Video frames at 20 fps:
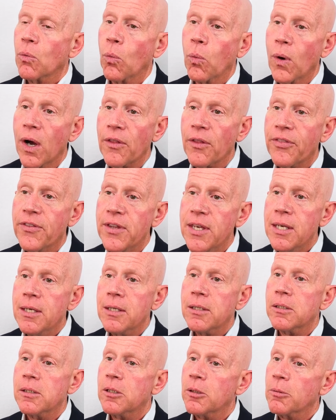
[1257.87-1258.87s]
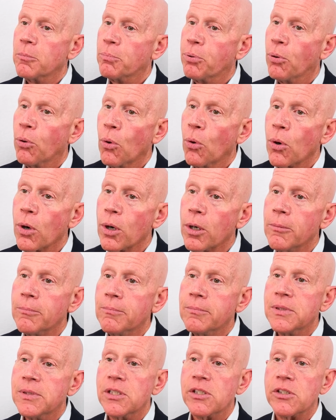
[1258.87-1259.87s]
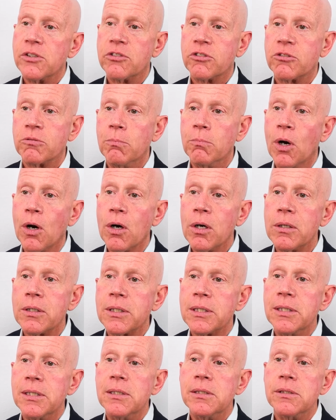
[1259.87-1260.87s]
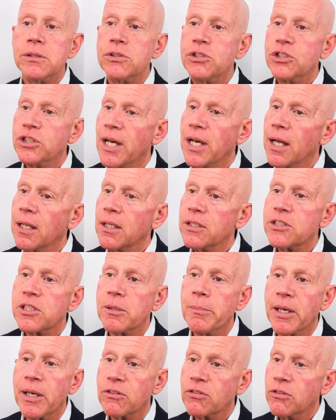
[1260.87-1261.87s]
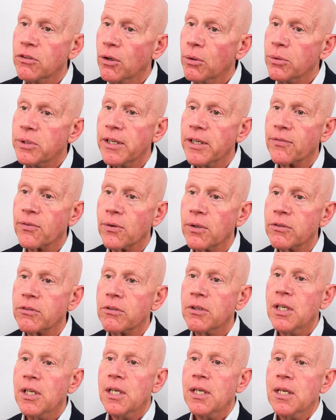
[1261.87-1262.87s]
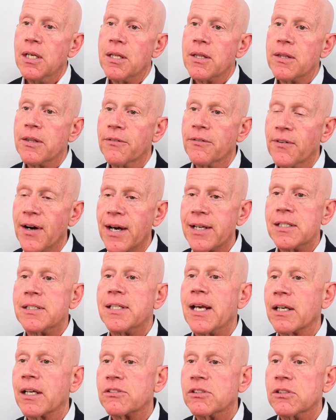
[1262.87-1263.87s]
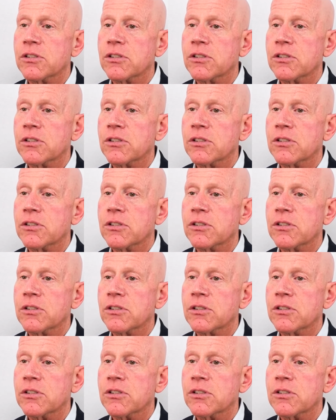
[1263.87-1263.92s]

Wealthy, poor, smart, challenged, it makes no difference. The Vieve Tax